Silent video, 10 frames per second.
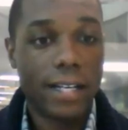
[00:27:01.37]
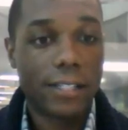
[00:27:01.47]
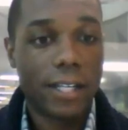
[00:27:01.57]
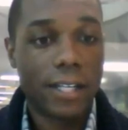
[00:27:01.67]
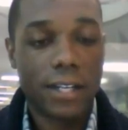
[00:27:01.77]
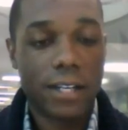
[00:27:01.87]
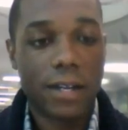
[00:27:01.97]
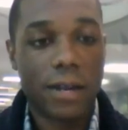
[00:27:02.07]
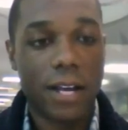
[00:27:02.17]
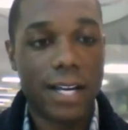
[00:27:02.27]
it doesn't,
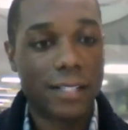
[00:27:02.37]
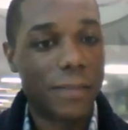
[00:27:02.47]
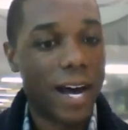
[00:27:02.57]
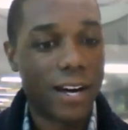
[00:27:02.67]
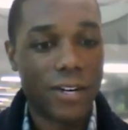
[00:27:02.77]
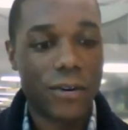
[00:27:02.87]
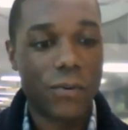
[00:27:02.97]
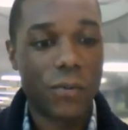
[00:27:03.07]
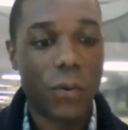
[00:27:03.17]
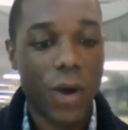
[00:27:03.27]
it doesn't matter,
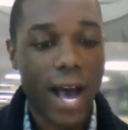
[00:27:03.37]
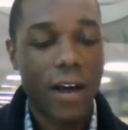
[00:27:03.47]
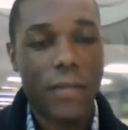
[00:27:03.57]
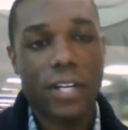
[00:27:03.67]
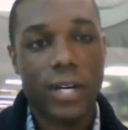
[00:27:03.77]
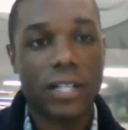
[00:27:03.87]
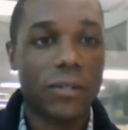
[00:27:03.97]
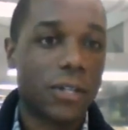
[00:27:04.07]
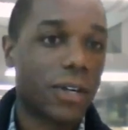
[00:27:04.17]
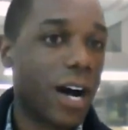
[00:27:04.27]
you know, how they
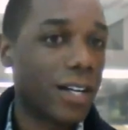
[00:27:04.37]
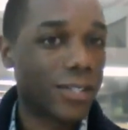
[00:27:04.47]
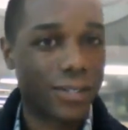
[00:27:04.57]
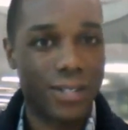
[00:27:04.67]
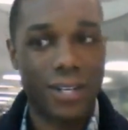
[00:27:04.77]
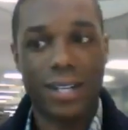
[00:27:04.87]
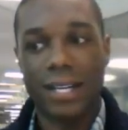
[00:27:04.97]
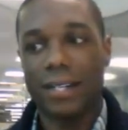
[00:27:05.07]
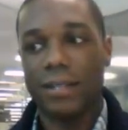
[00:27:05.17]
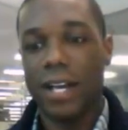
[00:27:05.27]
transferred across, you know,
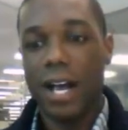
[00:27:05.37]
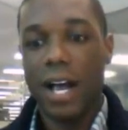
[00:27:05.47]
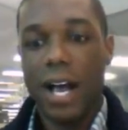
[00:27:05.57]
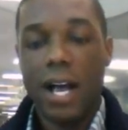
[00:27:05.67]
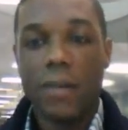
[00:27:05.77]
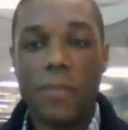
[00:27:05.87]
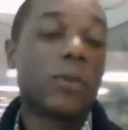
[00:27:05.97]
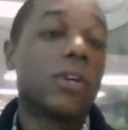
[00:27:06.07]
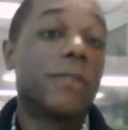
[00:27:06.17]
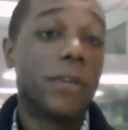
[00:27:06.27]
it, the
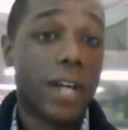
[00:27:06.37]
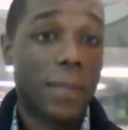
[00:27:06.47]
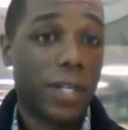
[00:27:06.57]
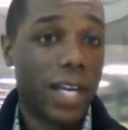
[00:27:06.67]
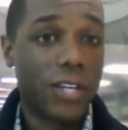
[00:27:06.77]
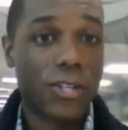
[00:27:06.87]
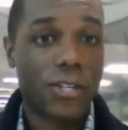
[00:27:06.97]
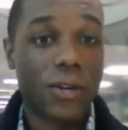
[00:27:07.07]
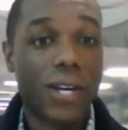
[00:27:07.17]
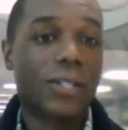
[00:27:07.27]
people reviewing your
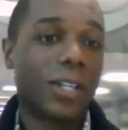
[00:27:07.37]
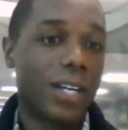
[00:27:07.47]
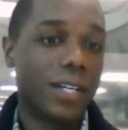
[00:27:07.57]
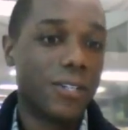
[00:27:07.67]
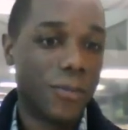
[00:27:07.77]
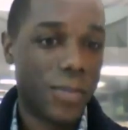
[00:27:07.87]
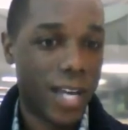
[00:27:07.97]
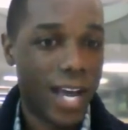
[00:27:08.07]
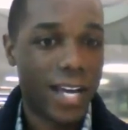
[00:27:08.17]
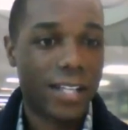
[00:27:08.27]
application are going to look at your G
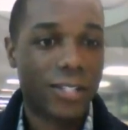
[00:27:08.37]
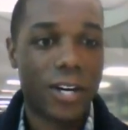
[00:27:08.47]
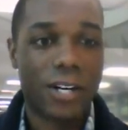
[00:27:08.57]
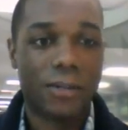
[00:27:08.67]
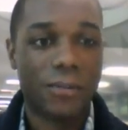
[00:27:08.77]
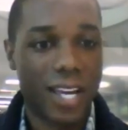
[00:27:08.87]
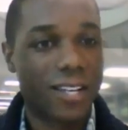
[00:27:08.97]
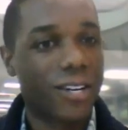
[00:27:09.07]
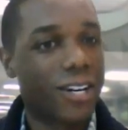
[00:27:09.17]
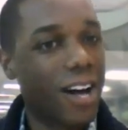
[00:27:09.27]
P A, so
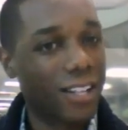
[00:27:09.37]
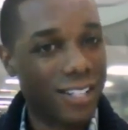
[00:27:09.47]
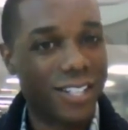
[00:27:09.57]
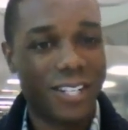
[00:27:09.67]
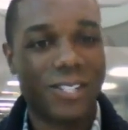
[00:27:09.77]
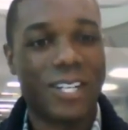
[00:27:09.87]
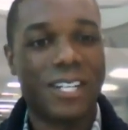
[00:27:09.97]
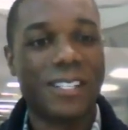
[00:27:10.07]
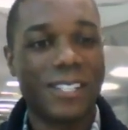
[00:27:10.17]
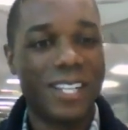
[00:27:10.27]
take your college years
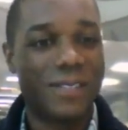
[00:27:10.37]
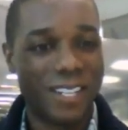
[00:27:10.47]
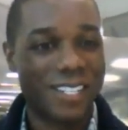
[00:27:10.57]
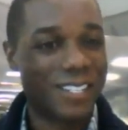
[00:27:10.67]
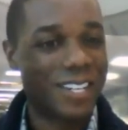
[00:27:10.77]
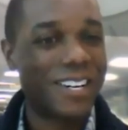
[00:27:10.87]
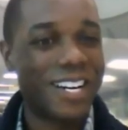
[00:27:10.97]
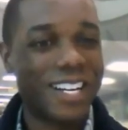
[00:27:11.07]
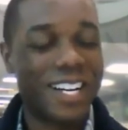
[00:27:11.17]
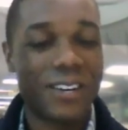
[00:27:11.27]
seriously if you're
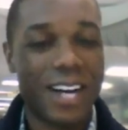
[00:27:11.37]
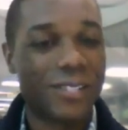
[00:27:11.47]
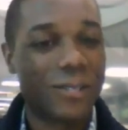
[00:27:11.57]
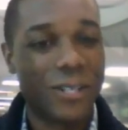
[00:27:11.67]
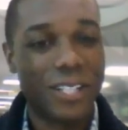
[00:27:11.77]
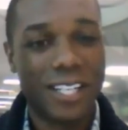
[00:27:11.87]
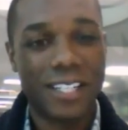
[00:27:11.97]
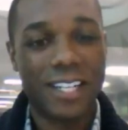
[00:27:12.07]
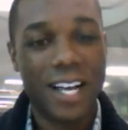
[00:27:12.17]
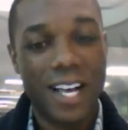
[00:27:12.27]
considering uh, grad school,
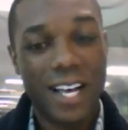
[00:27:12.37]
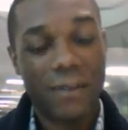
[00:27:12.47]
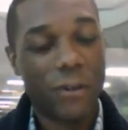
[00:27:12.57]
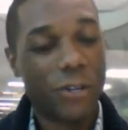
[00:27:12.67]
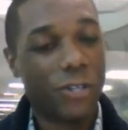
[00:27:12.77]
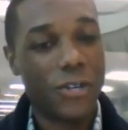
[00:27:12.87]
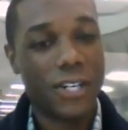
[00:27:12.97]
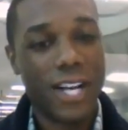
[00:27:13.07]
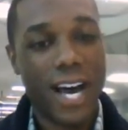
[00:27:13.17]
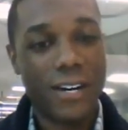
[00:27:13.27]
and if you're a
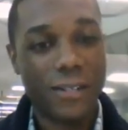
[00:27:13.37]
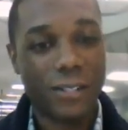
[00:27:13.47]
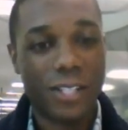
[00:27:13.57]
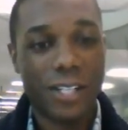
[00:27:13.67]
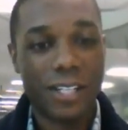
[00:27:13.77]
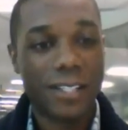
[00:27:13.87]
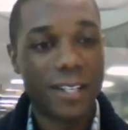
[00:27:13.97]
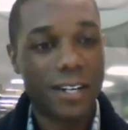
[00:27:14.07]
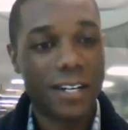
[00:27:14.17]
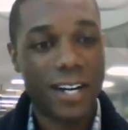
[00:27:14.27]
junior now, still
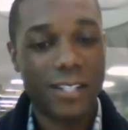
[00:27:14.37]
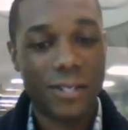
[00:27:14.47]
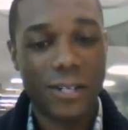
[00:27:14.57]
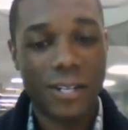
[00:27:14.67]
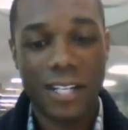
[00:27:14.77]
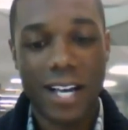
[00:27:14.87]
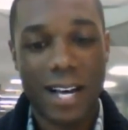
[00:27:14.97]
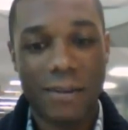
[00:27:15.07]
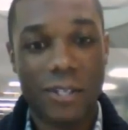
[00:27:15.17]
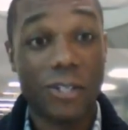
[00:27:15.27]
considering grad school,
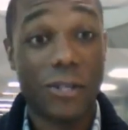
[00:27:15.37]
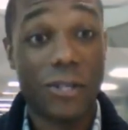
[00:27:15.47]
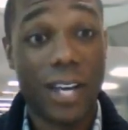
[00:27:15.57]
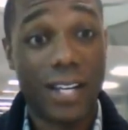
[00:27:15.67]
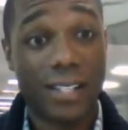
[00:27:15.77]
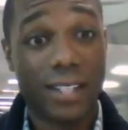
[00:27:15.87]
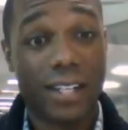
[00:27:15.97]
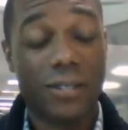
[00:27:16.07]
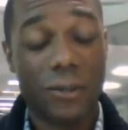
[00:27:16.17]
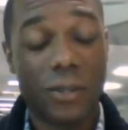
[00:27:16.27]
uh, you know, do what you can
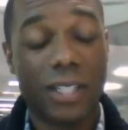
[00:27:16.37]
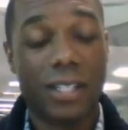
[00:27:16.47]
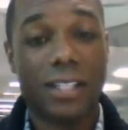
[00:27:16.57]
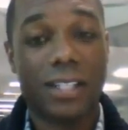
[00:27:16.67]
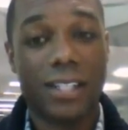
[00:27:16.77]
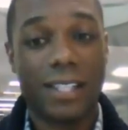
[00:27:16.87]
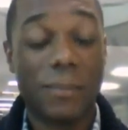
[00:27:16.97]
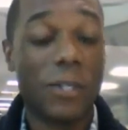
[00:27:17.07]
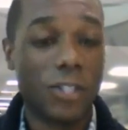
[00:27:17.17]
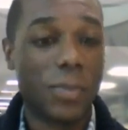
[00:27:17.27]
to, to really
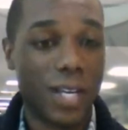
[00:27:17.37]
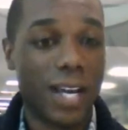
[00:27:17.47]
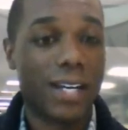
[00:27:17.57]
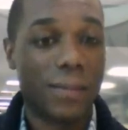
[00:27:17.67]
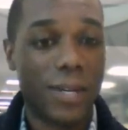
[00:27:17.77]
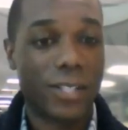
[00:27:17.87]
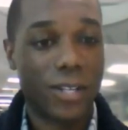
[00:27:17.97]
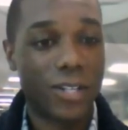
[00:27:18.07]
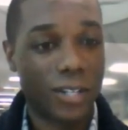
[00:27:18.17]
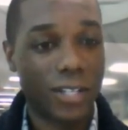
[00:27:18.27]
keep your G P A up as
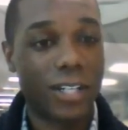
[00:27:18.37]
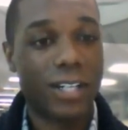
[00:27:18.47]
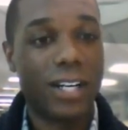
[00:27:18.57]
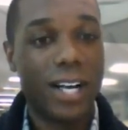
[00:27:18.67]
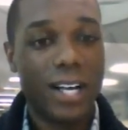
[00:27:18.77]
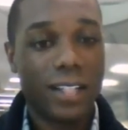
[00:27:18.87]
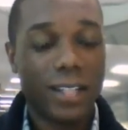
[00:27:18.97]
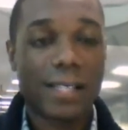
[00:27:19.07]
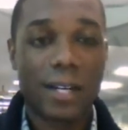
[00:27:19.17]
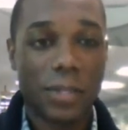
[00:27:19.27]
you enter your
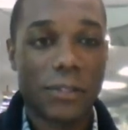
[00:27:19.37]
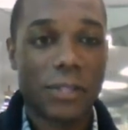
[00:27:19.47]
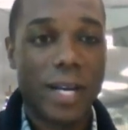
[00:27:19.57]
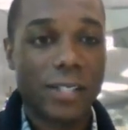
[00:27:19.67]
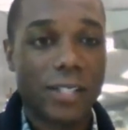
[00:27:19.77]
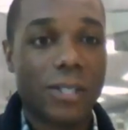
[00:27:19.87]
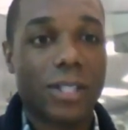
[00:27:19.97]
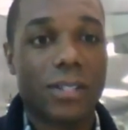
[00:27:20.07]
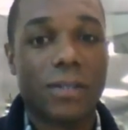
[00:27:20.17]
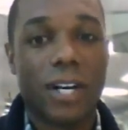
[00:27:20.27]
last couple of semesters
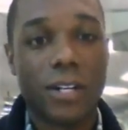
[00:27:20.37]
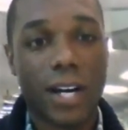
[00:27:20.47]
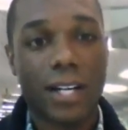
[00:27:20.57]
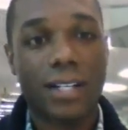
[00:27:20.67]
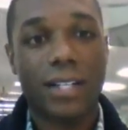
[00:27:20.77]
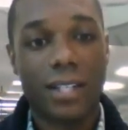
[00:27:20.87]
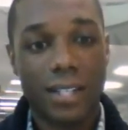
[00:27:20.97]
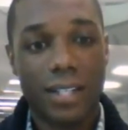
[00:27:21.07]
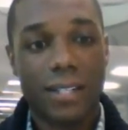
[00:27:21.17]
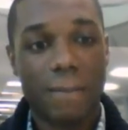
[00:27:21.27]
of undergrad.
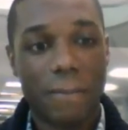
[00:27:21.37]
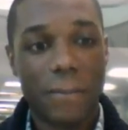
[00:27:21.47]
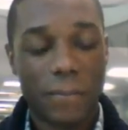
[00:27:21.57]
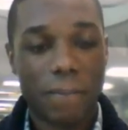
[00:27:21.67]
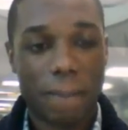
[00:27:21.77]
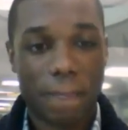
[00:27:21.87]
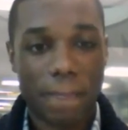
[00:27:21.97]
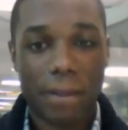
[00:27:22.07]
Mm-hmm. Sure.